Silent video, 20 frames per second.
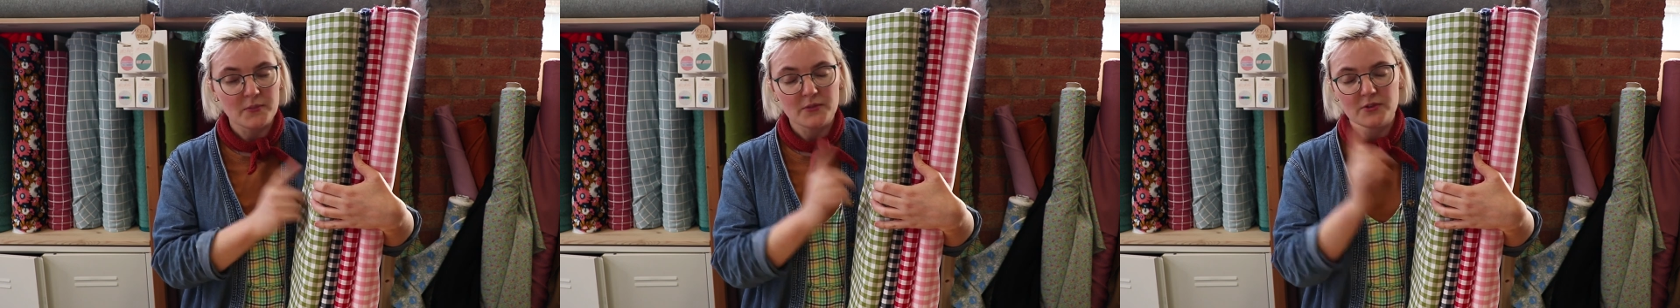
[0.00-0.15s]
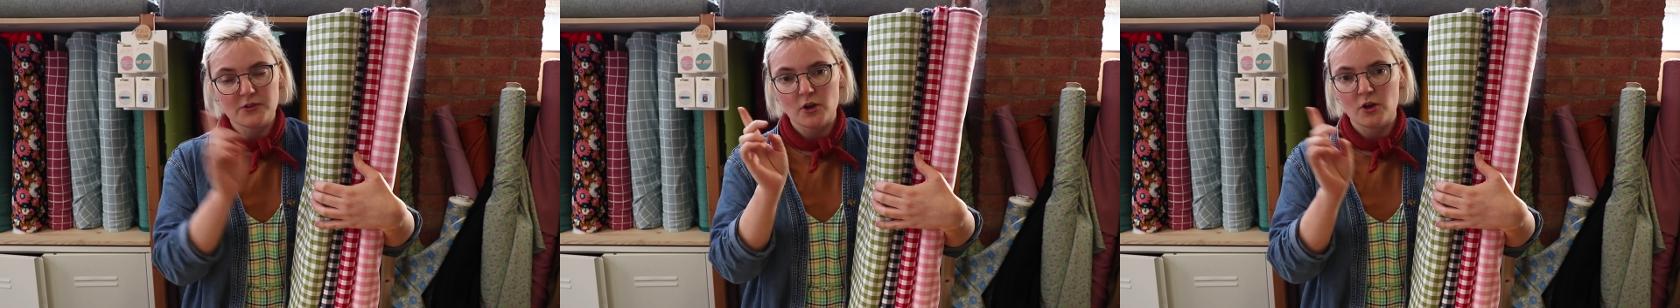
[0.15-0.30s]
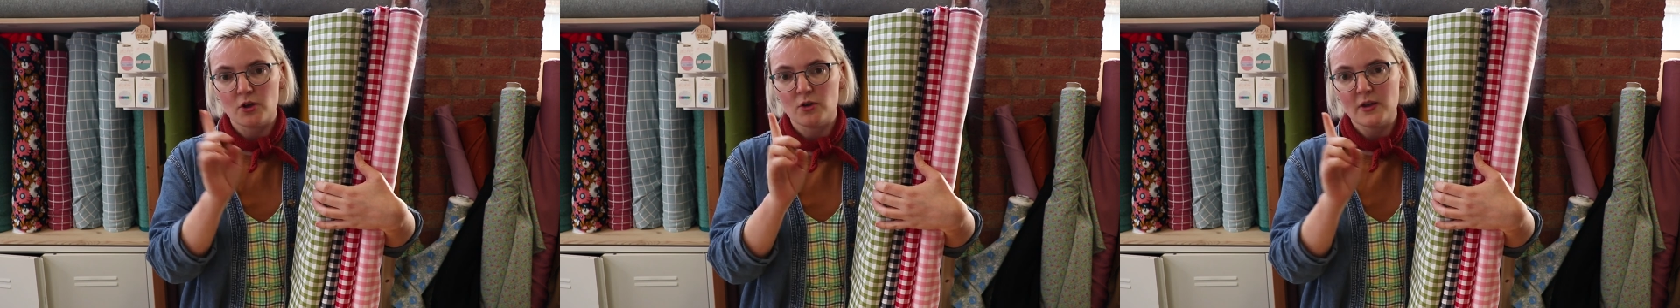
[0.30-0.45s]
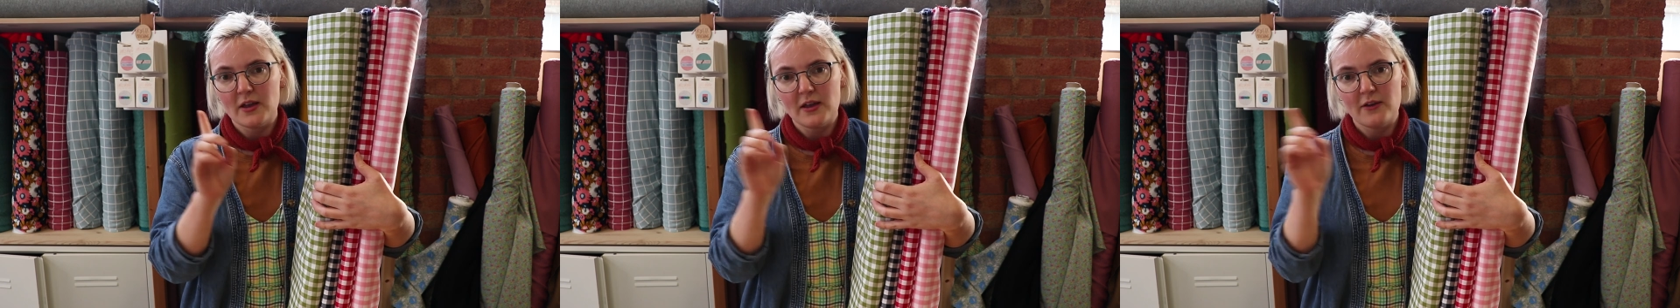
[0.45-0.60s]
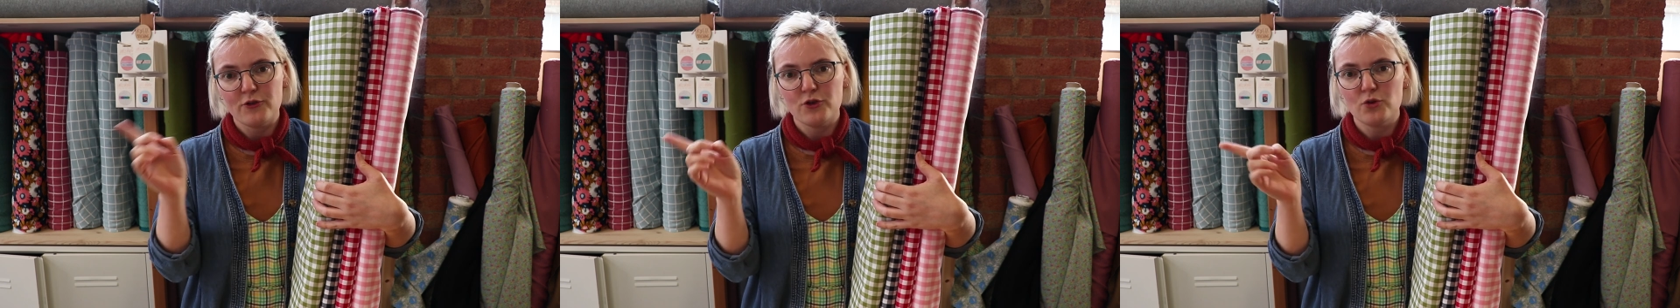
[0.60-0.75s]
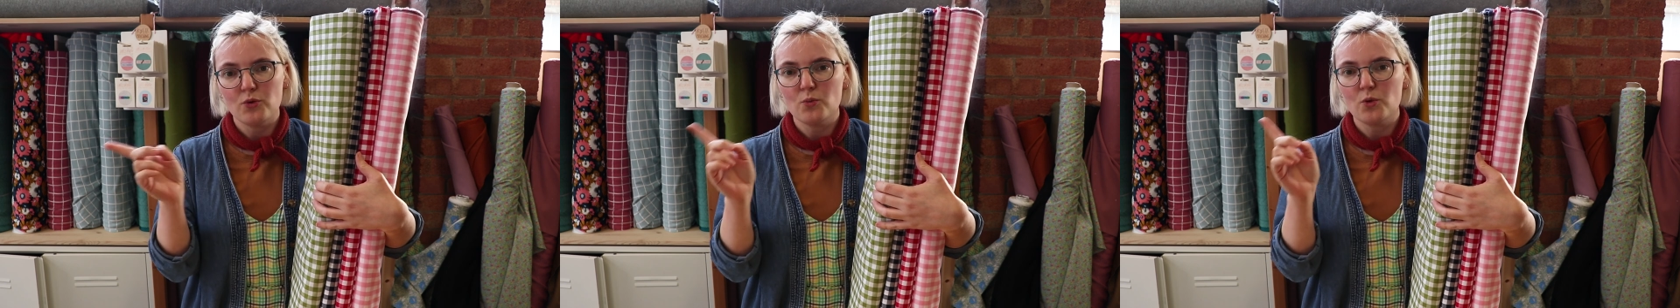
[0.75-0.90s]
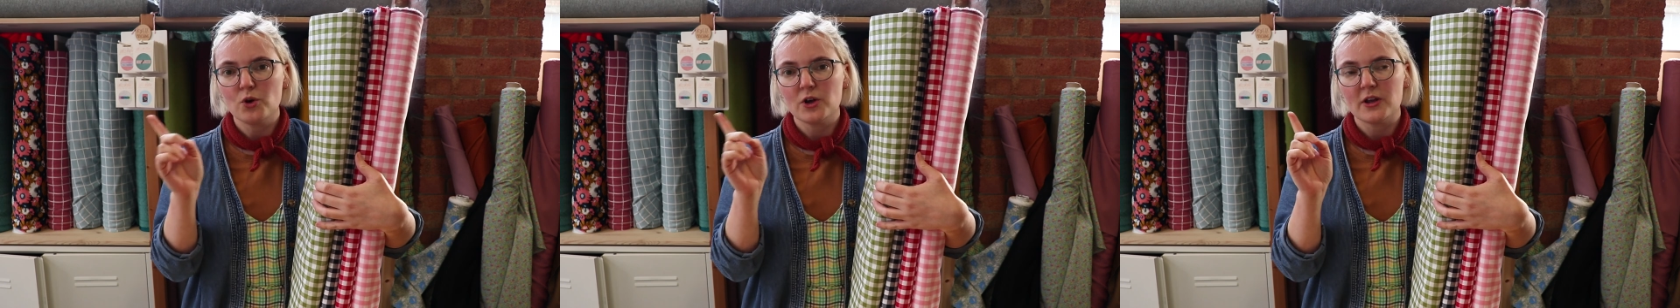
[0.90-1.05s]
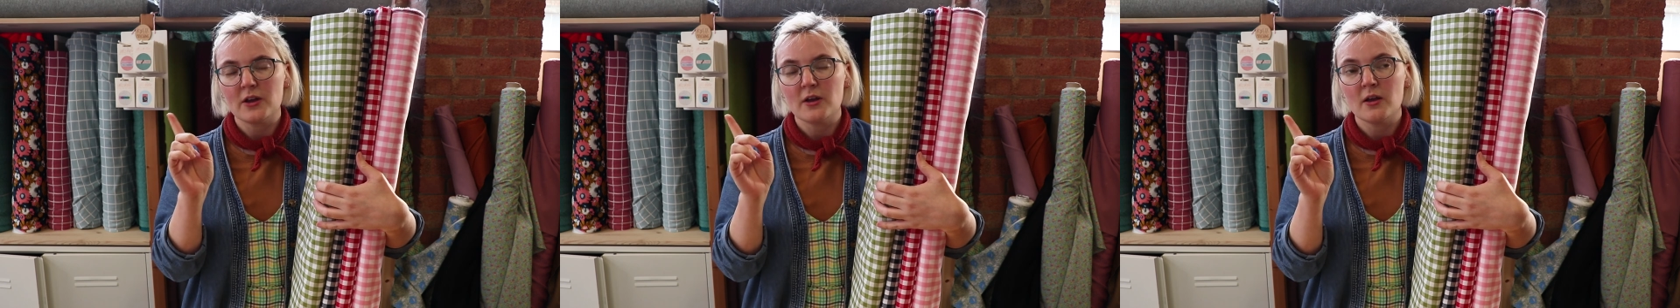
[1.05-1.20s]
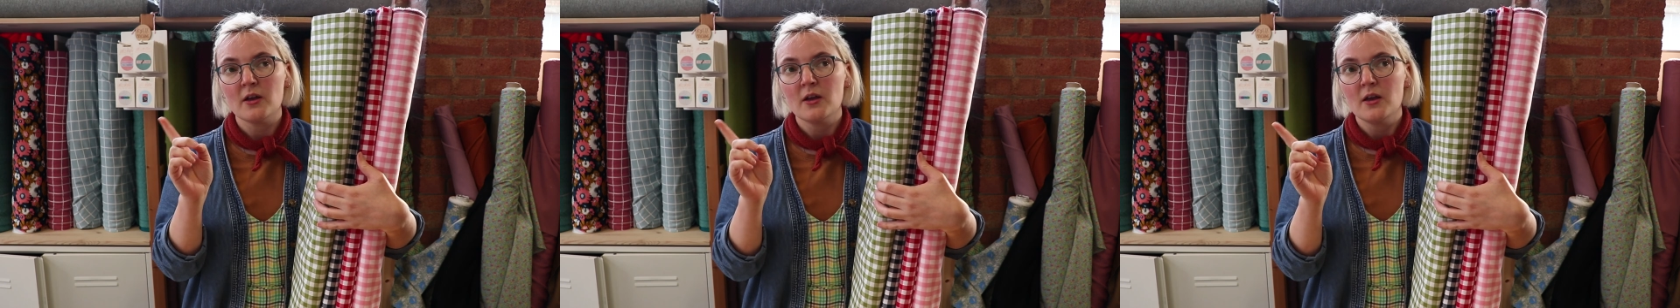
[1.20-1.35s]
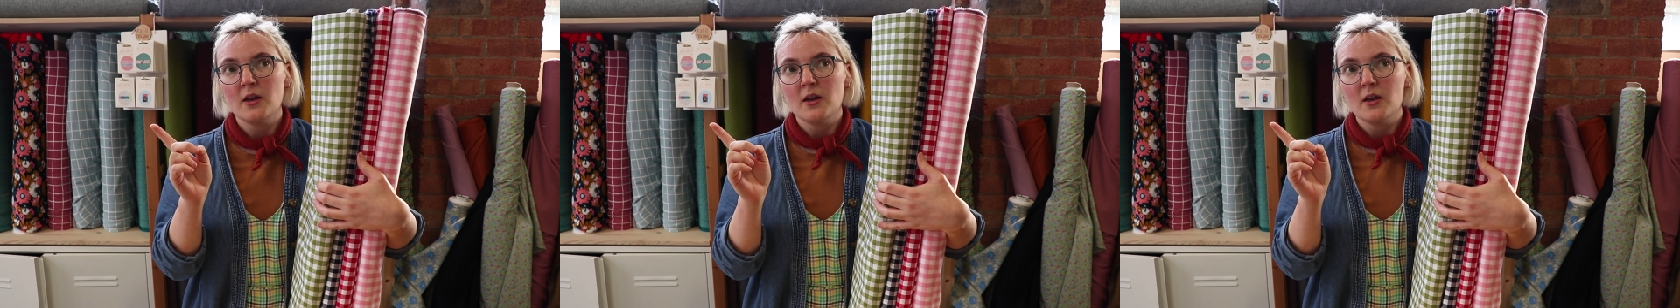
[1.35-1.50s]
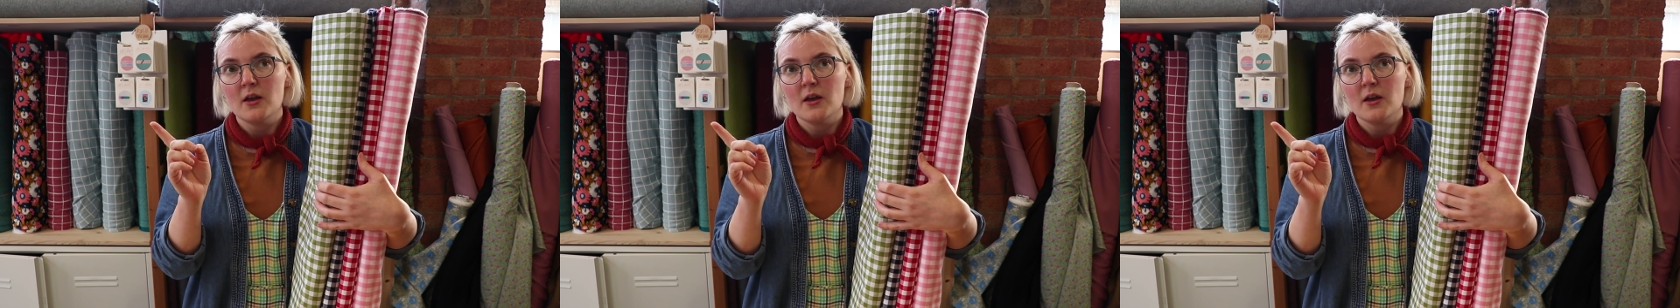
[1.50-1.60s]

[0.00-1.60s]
So if you wanna